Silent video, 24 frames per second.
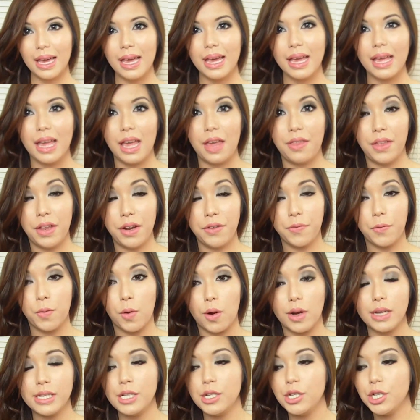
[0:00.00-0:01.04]
And then of
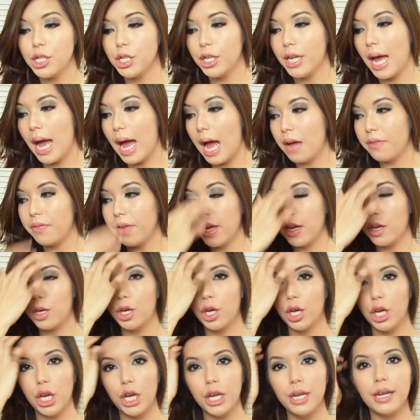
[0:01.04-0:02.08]
course you should have a
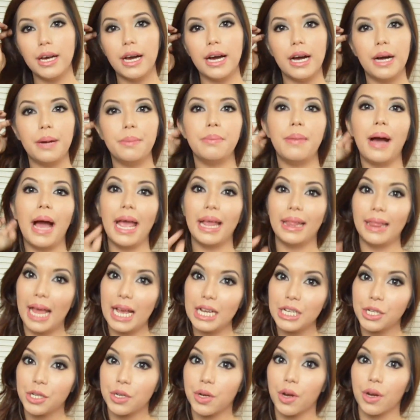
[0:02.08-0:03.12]
good
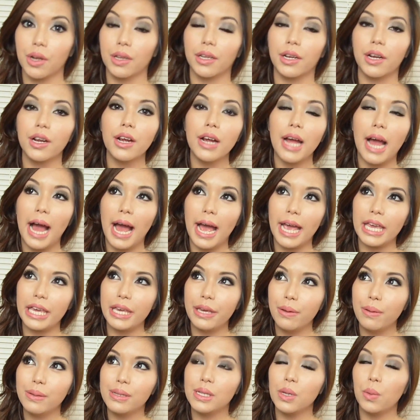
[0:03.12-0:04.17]
eyelash curler. I
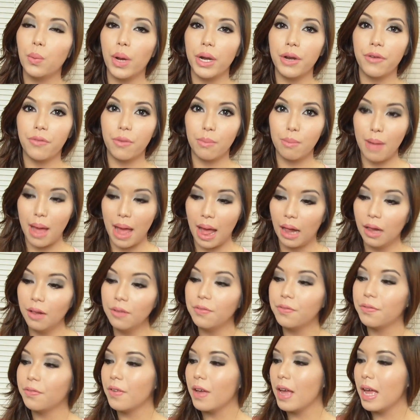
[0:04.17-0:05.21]
use the one from e.l.f.
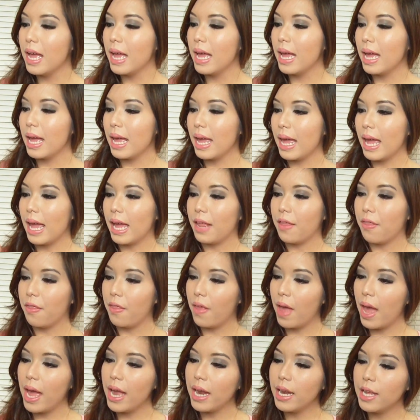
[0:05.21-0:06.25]
And
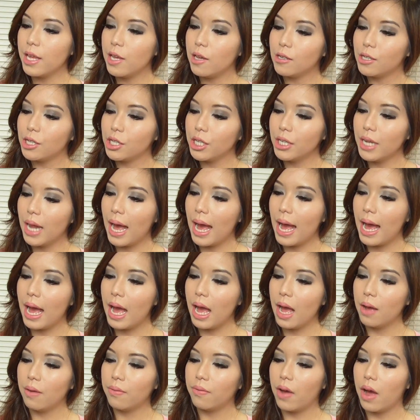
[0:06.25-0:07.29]
then you should
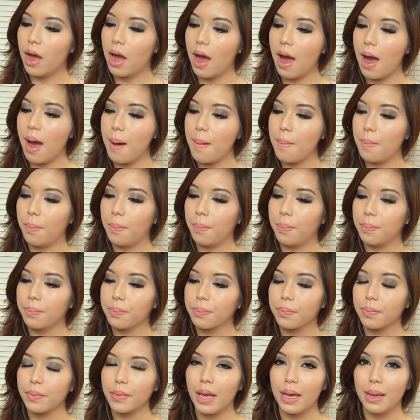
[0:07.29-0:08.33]
have
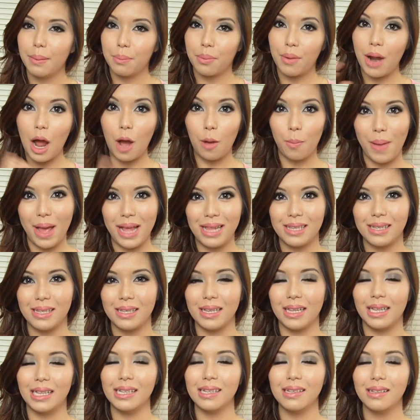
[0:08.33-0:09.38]
brow
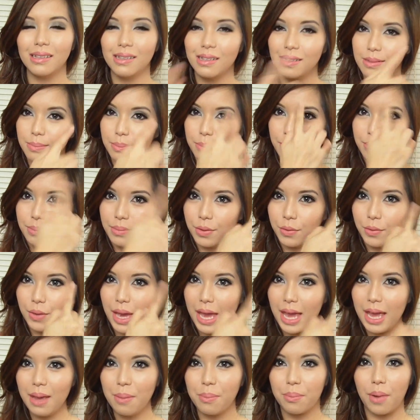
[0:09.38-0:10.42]
pencil.
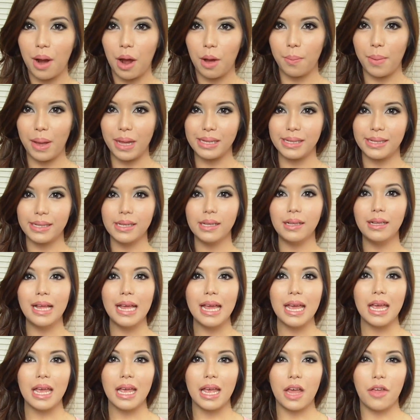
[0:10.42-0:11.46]
Okay, brow pencil.
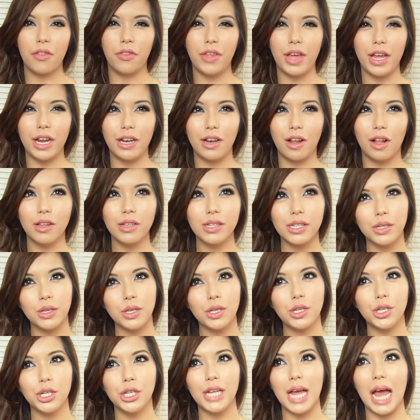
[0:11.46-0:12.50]
And then also you
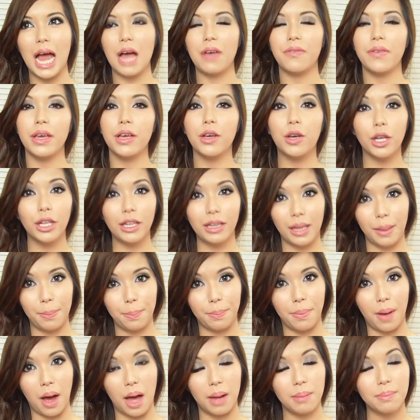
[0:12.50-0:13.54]
should have a good lip
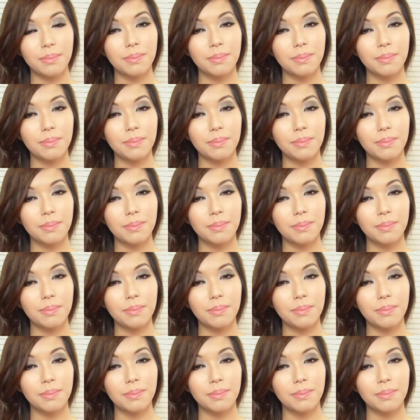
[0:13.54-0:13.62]
balm.